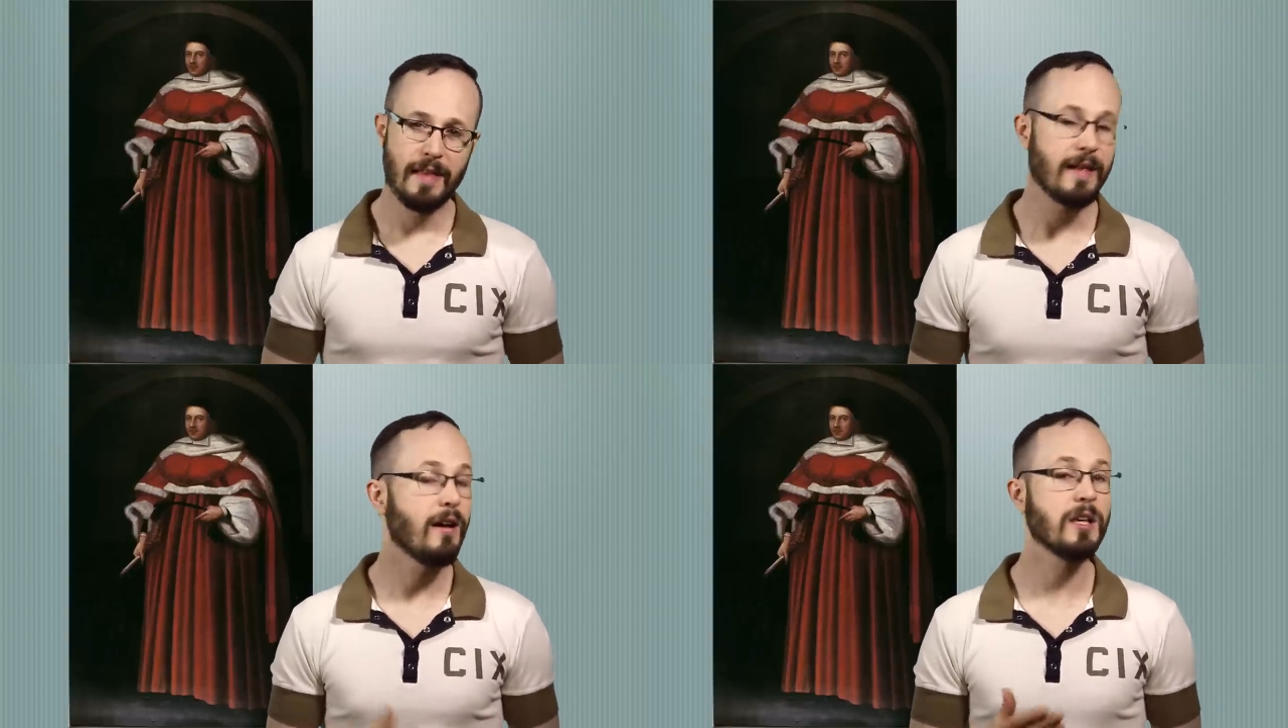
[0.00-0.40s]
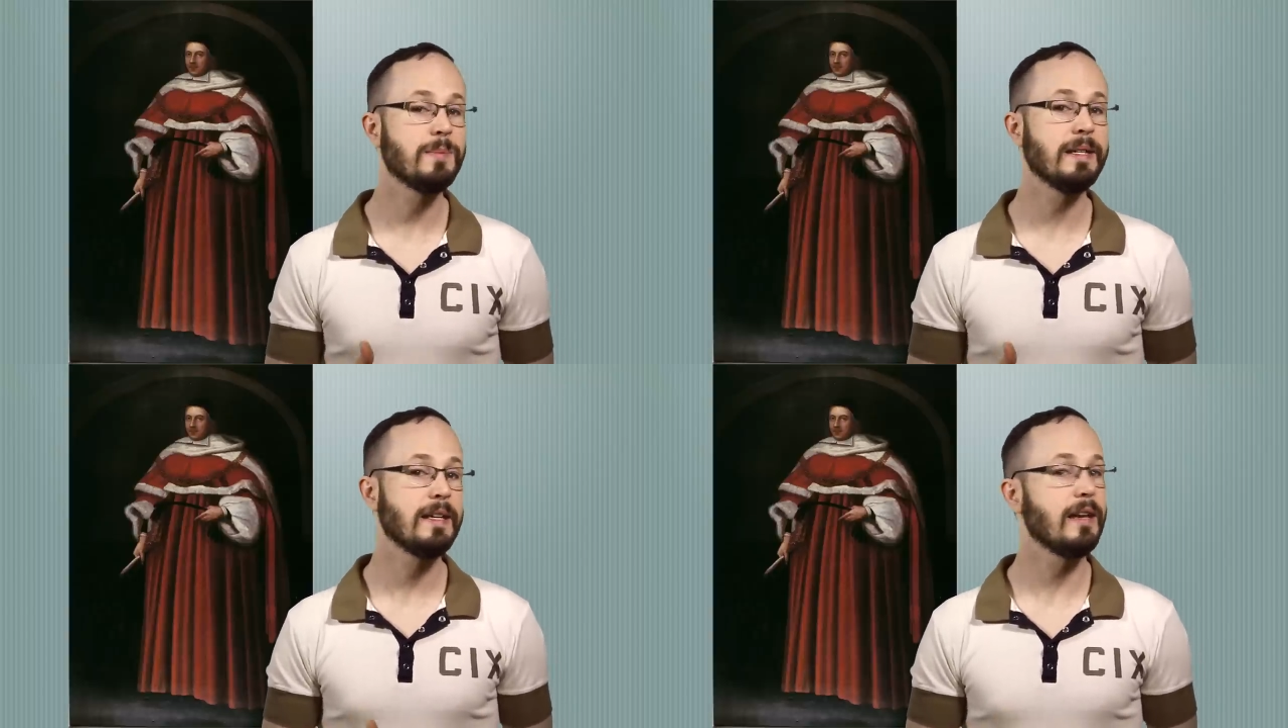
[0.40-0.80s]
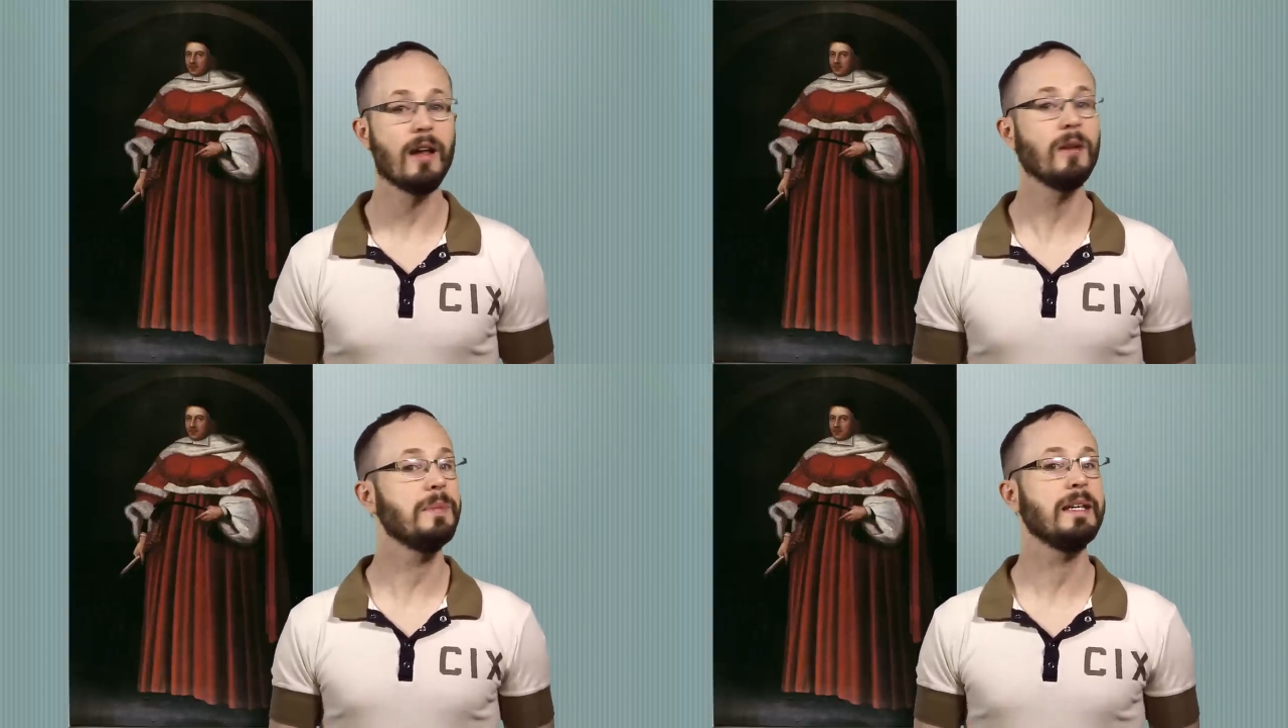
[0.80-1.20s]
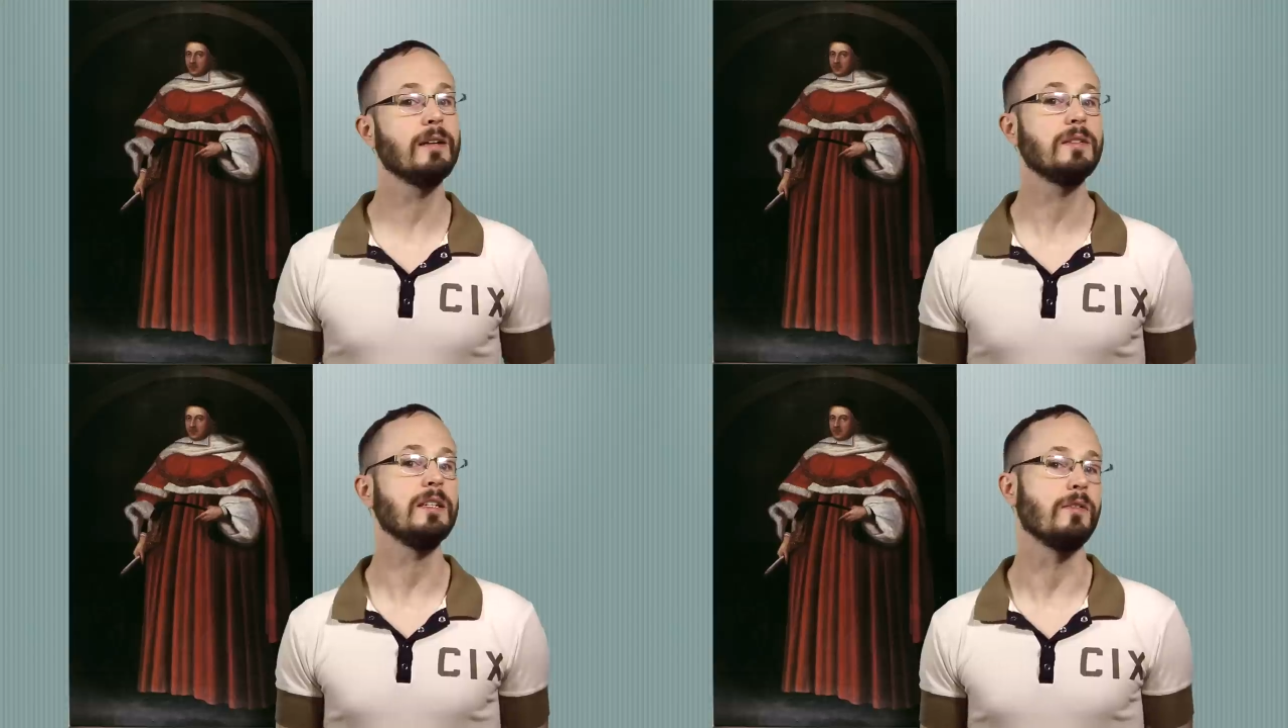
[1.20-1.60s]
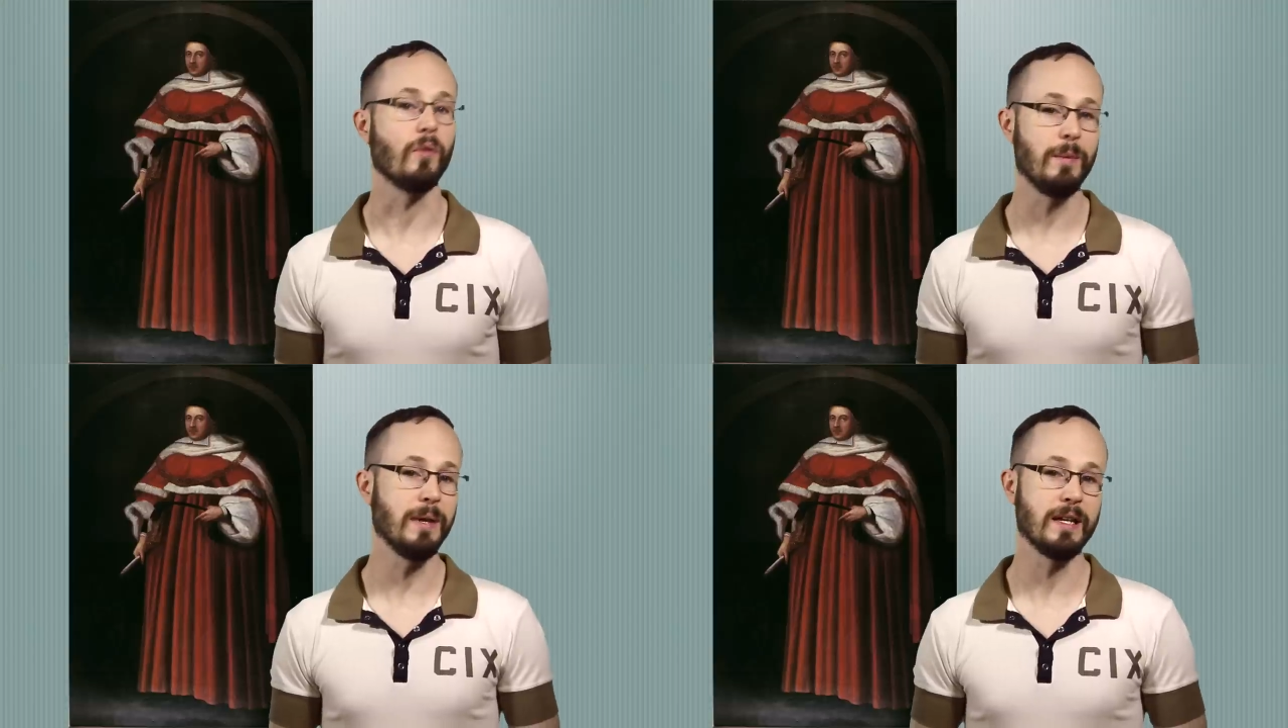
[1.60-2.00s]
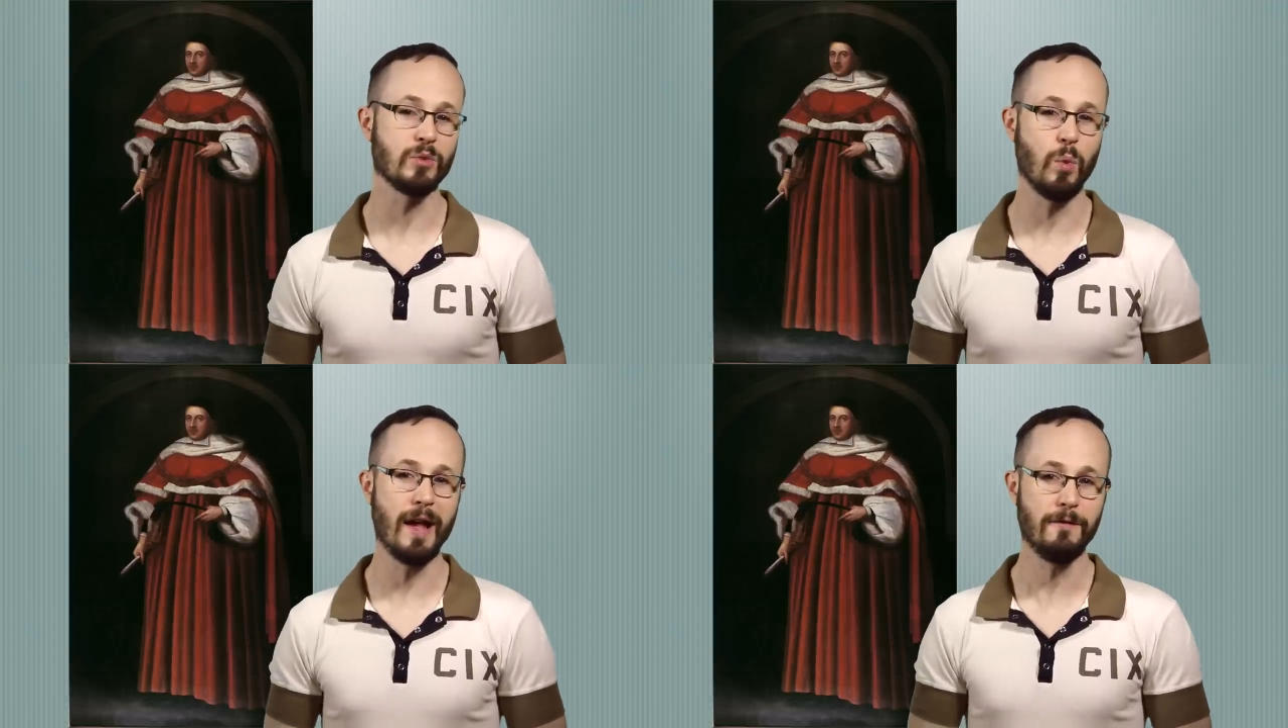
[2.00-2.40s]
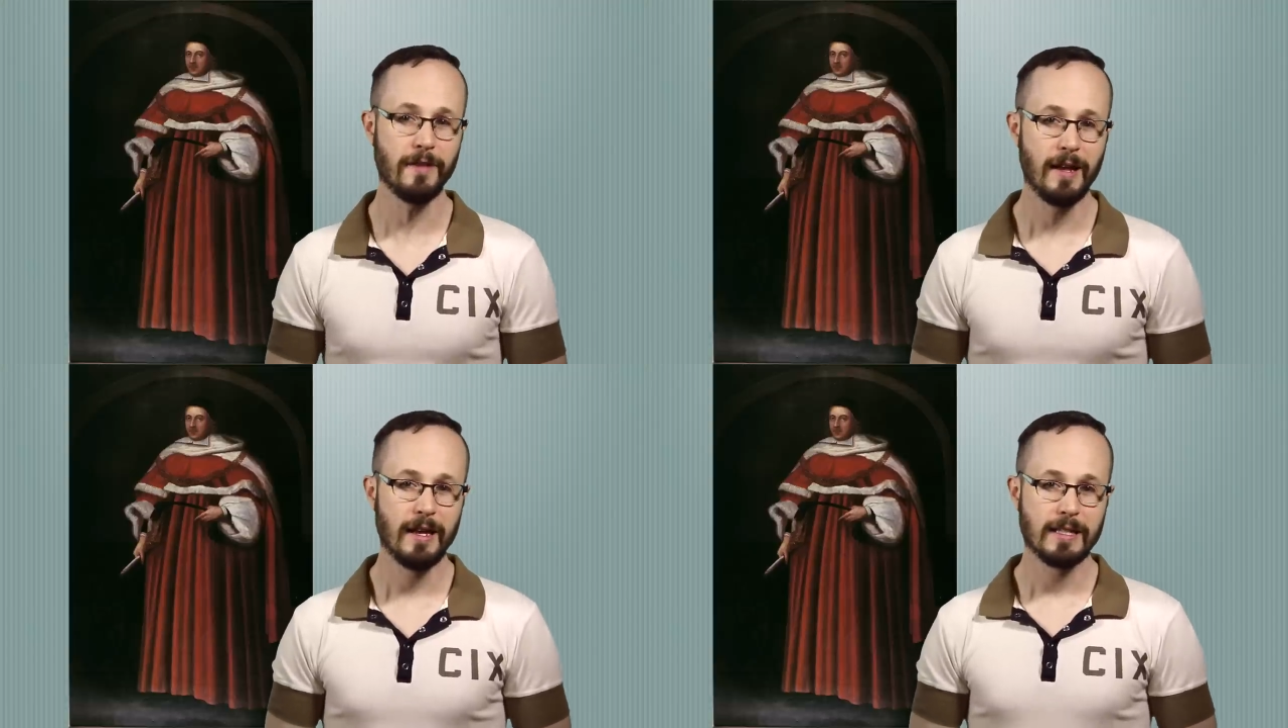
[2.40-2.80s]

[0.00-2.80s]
that a husband cannot be guilty of raping his wife,